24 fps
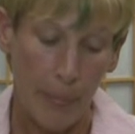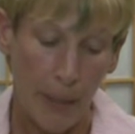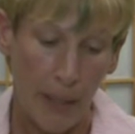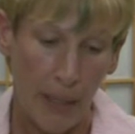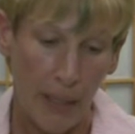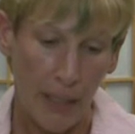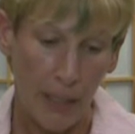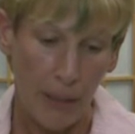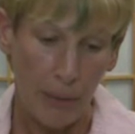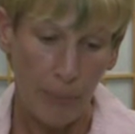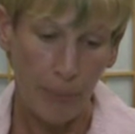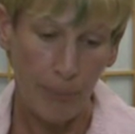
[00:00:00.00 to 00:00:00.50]

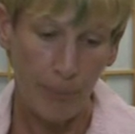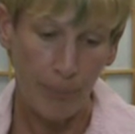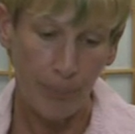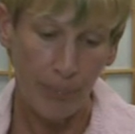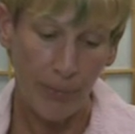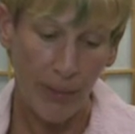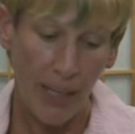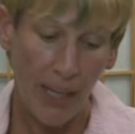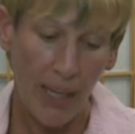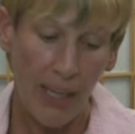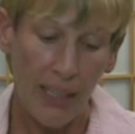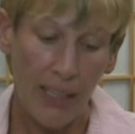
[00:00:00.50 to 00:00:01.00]
Um,
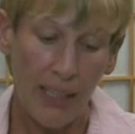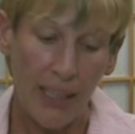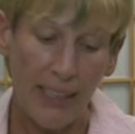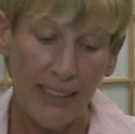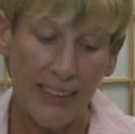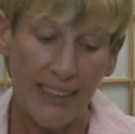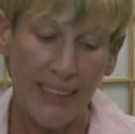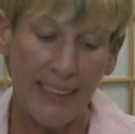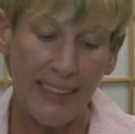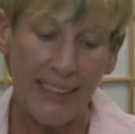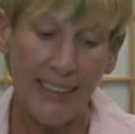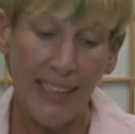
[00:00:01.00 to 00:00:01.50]
and
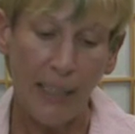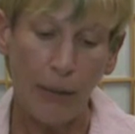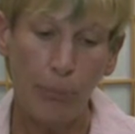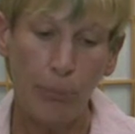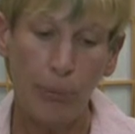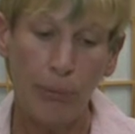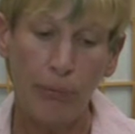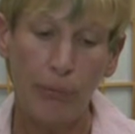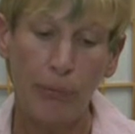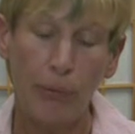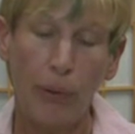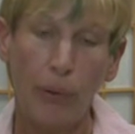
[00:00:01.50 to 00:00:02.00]
as I said
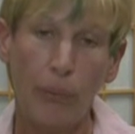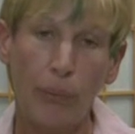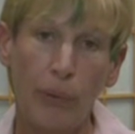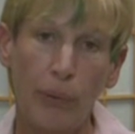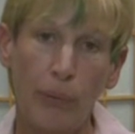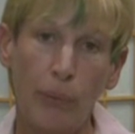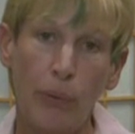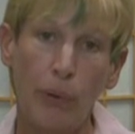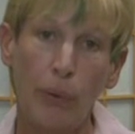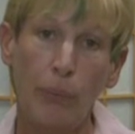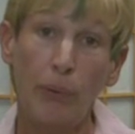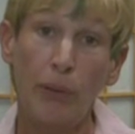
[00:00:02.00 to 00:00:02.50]
before, we
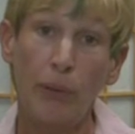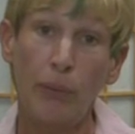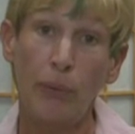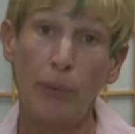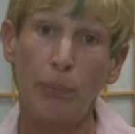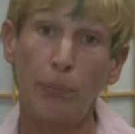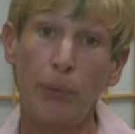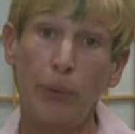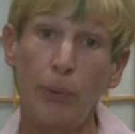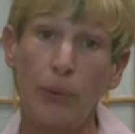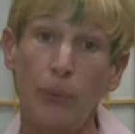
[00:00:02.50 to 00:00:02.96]
will be rep